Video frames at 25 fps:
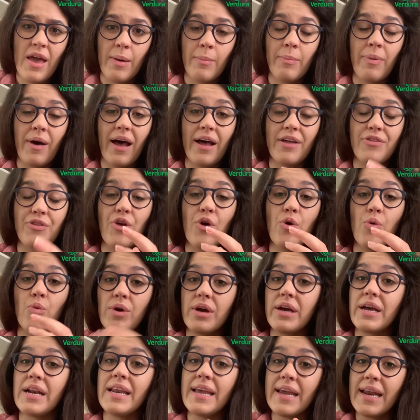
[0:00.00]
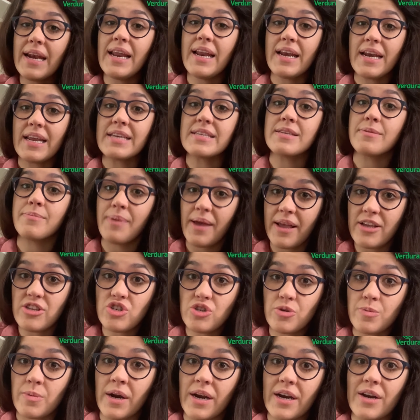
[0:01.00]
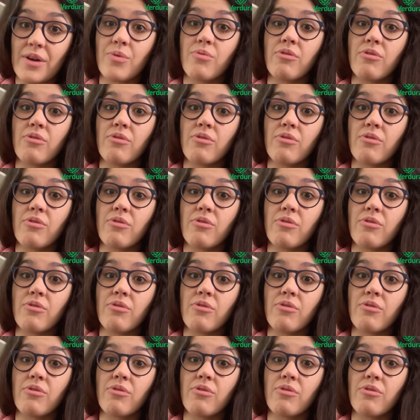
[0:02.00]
but we clearly need a benchmark.